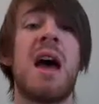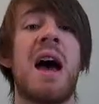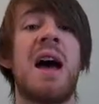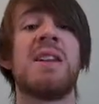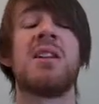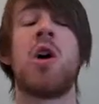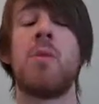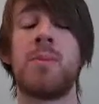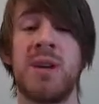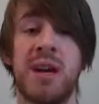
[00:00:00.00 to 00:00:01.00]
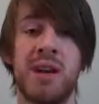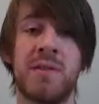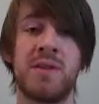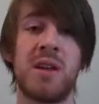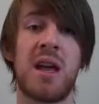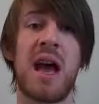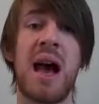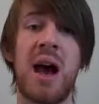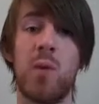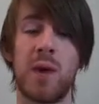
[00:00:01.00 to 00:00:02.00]
and objectives,
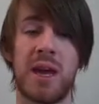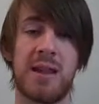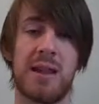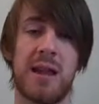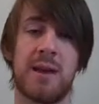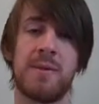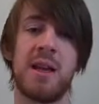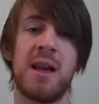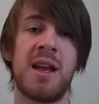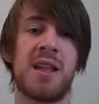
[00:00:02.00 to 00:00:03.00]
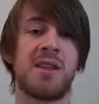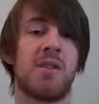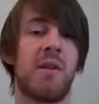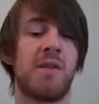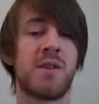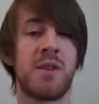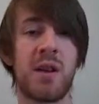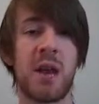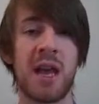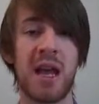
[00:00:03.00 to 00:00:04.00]
how we get there. This is
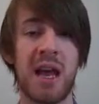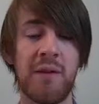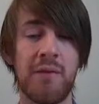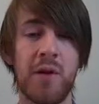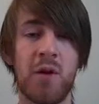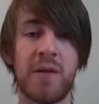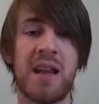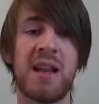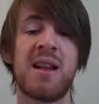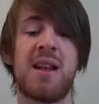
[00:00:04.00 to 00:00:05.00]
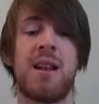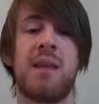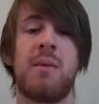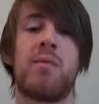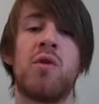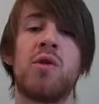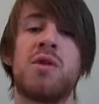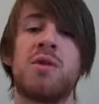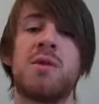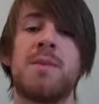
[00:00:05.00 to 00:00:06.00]
often involved in the
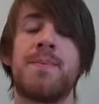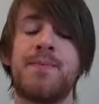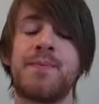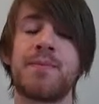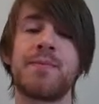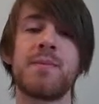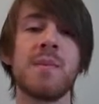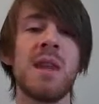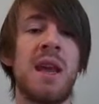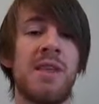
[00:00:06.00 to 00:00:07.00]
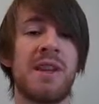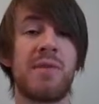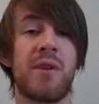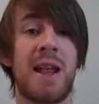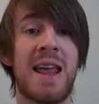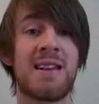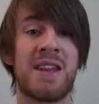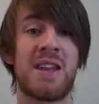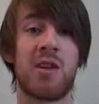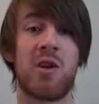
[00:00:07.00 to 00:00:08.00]
approaches and the different lens
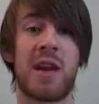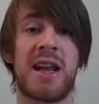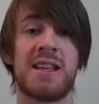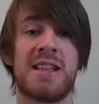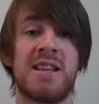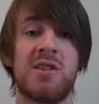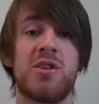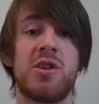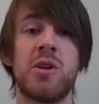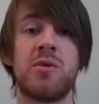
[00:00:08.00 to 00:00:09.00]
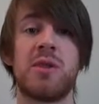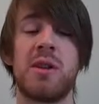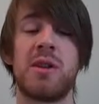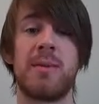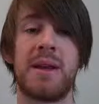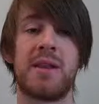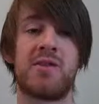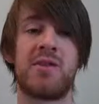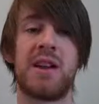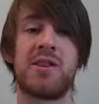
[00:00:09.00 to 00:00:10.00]
that the organisations use to meet the
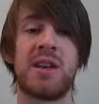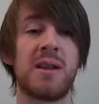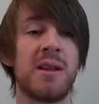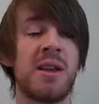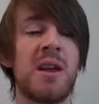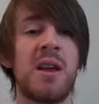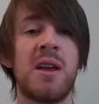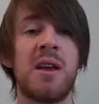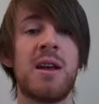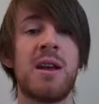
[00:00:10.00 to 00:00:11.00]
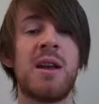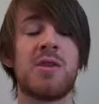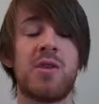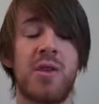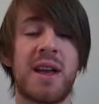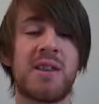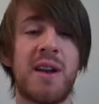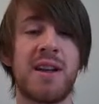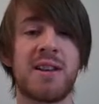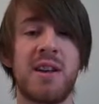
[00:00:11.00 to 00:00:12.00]
strategy. So thanks for
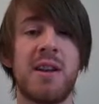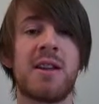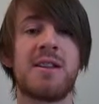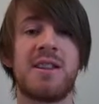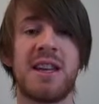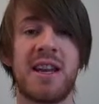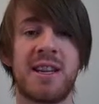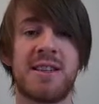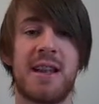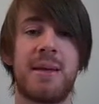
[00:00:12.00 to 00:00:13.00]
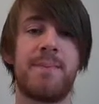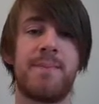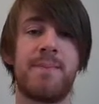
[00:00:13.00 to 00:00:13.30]
listening. See you next time.